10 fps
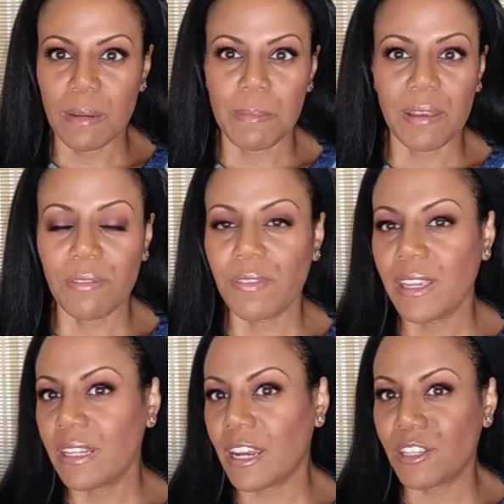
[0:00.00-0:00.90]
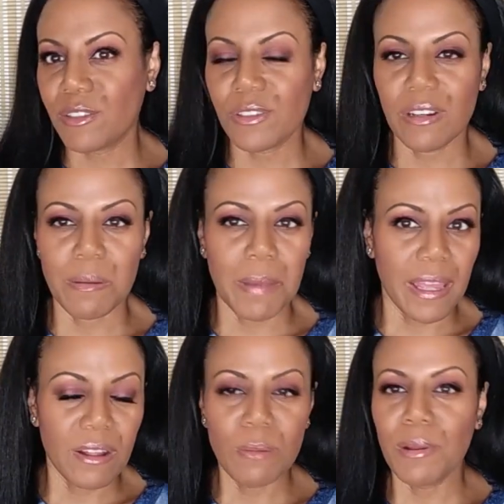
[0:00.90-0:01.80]
it on my feet, I use it on my
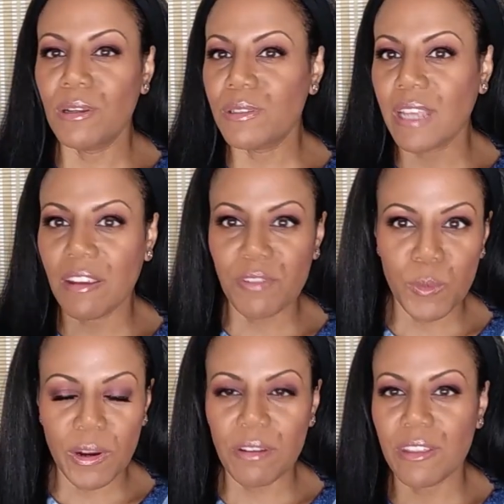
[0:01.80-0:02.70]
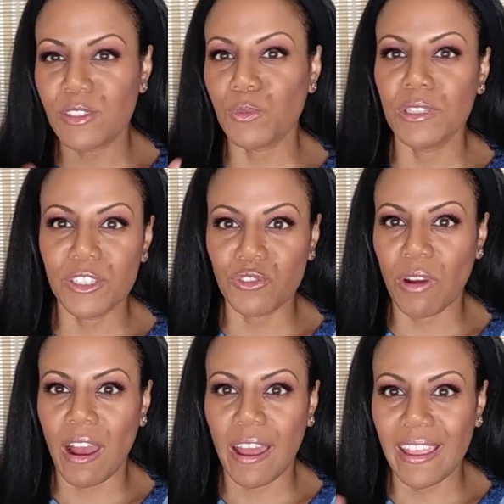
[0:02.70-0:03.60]
elbows, everywhere that's really
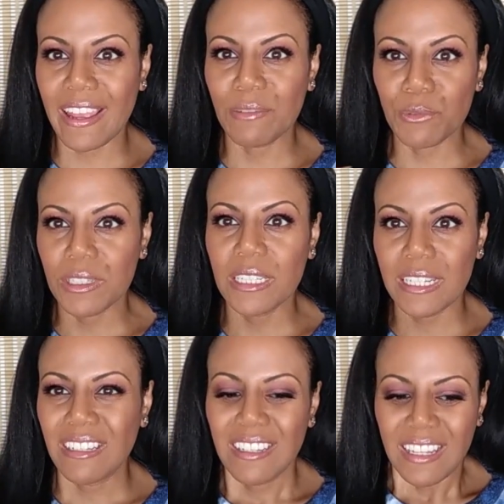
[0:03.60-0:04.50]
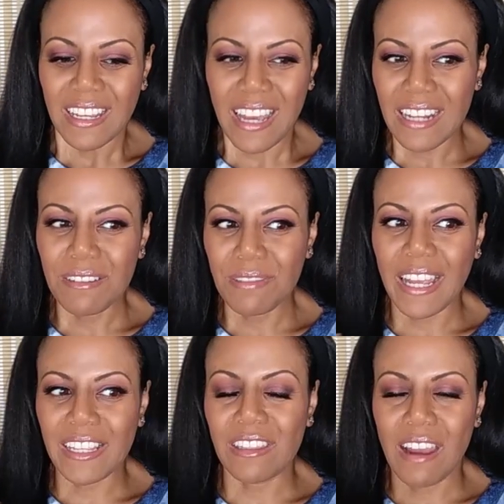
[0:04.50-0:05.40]
dry and really kind of
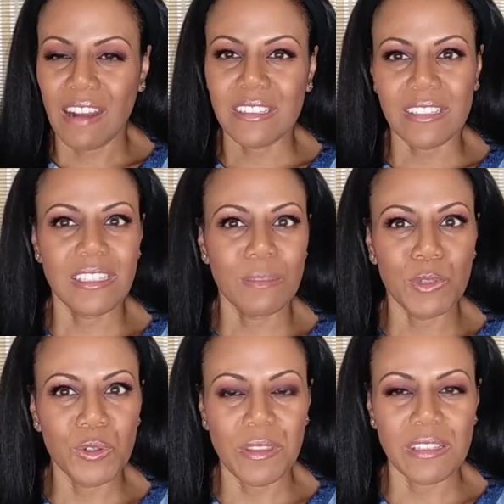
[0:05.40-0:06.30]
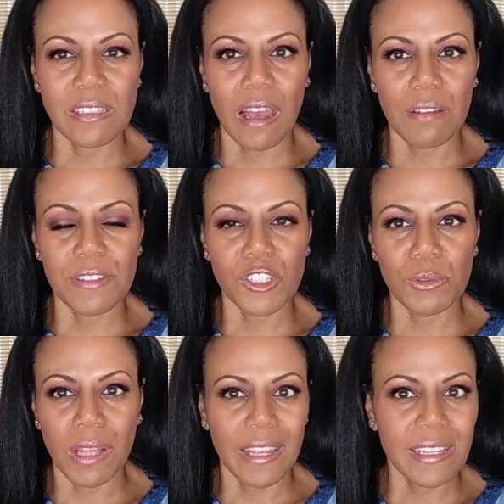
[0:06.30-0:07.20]
like not as smooth and soft as
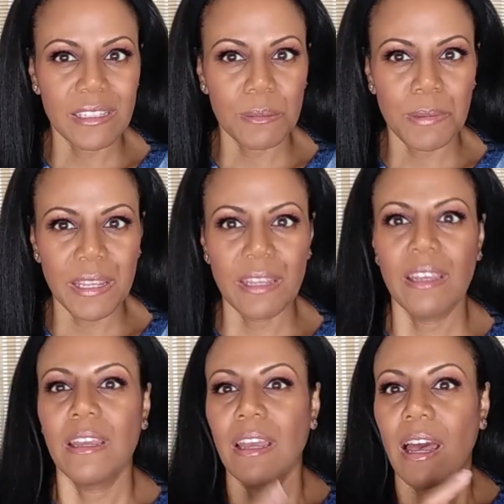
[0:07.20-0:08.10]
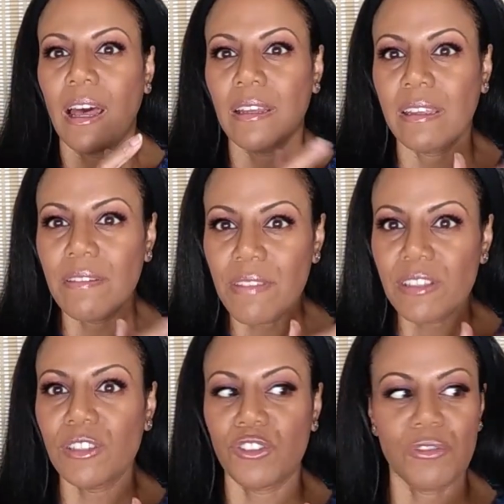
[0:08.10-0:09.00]
you'd like it to be. Give
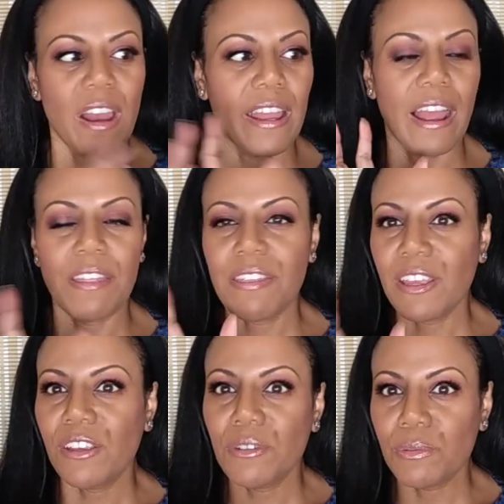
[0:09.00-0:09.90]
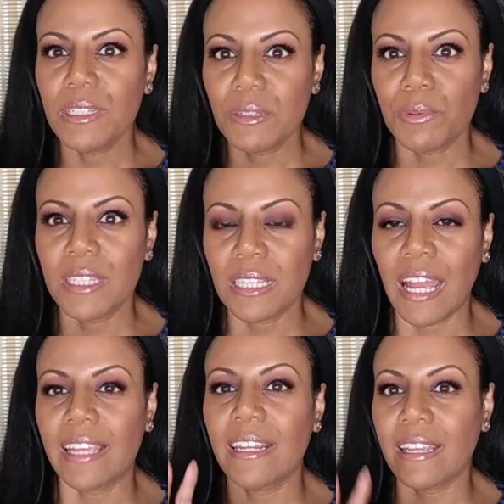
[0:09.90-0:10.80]
this a try. I think you'll really, really
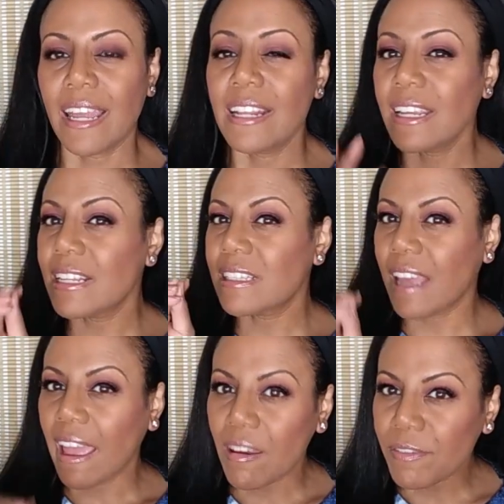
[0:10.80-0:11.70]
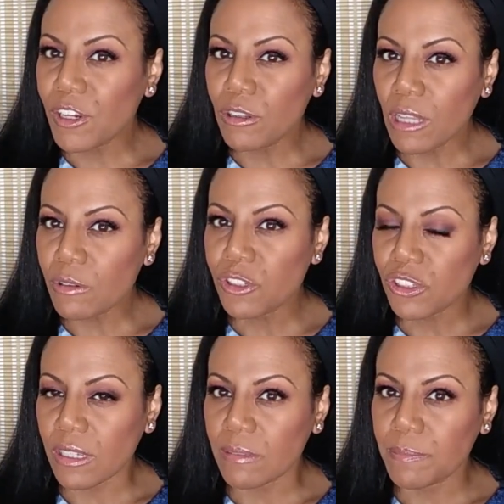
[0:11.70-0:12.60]
like it. Again, it's a heavier
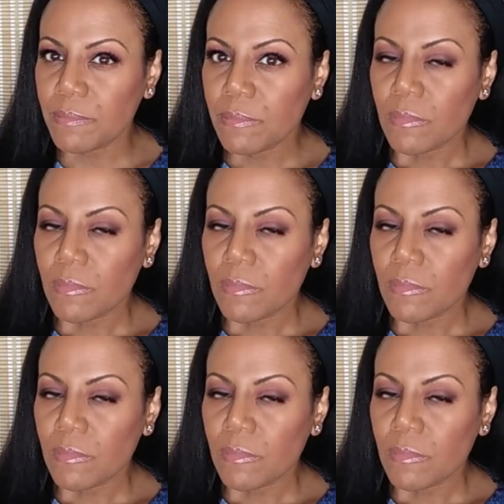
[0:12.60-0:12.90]
lotion,